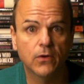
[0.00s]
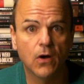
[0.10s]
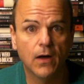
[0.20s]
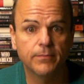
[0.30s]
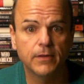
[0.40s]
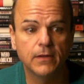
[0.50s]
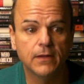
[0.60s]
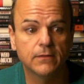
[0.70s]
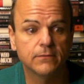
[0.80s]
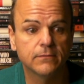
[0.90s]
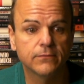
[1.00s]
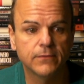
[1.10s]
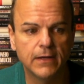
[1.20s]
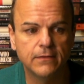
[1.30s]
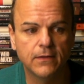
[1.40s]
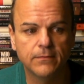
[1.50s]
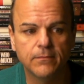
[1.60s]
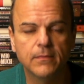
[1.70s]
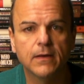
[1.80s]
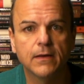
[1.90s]
a copy and read
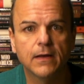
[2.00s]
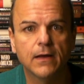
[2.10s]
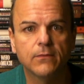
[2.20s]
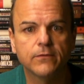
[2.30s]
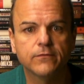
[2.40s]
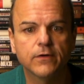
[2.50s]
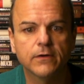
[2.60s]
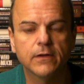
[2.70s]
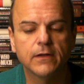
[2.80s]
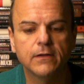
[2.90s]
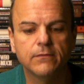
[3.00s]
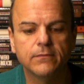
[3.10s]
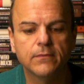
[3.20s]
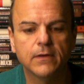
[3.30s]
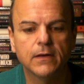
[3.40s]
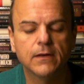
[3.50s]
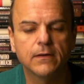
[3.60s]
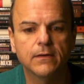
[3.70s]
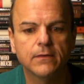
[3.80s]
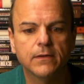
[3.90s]
them, I would certainly
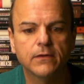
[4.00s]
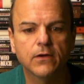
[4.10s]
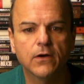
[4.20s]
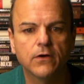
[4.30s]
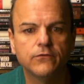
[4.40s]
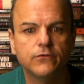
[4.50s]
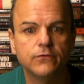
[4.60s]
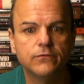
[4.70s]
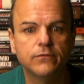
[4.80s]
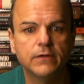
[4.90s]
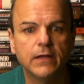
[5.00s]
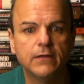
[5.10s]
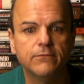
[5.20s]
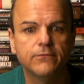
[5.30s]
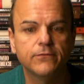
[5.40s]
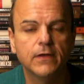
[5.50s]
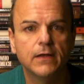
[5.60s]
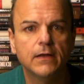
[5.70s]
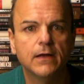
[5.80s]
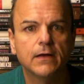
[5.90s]
encourage you to leave
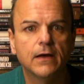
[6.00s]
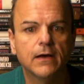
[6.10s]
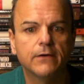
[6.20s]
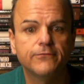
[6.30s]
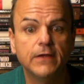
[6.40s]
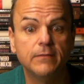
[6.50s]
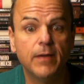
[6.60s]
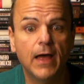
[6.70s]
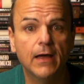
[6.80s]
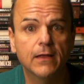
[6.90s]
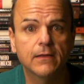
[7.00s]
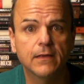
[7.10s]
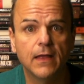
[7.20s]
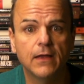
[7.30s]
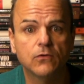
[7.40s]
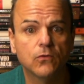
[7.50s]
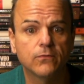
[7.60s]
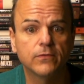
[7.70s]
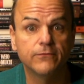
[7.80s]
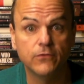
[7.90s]
feedback and
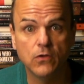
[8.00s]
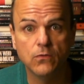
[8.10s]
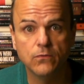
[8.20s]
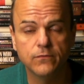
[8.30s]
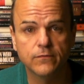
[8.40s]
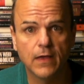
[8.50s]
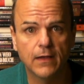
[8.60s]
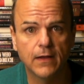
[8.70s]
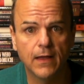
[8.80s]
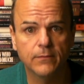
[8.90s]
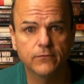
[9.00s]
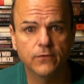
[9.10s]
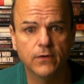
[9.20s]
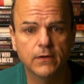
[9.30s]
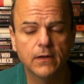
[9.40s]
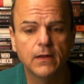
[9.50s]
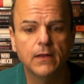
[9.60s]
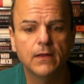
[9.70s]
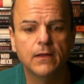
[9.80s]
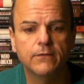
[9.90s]
or reviews at Amazon.
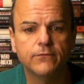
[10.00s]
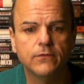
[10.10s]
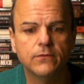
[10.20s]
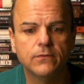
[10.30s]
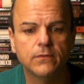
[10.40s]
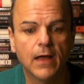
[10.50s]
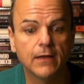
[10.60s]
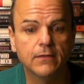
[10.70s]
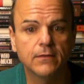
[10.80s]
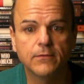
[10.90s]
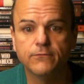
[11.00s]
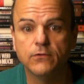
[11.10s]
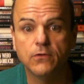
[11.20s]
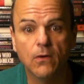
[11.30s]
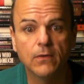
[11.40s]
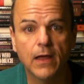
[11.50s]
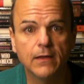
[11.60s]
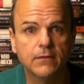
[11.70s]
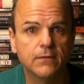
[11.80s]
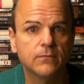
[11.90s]
If you like them, if you don't
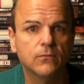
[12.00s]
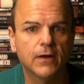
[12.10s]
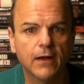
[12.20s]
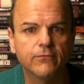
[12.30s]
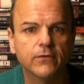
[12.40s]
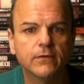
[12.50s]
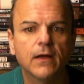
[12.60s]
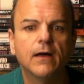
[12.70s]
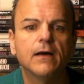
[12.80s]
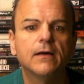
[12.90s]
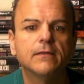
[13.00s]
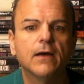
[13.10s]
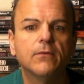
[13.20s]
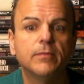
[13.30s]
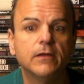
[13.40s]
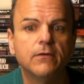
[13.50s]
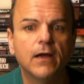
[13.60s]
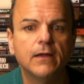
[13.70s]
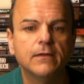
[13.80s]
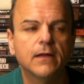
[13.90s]
like them, whatever, that would be
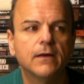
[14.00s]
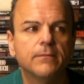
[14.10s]
great.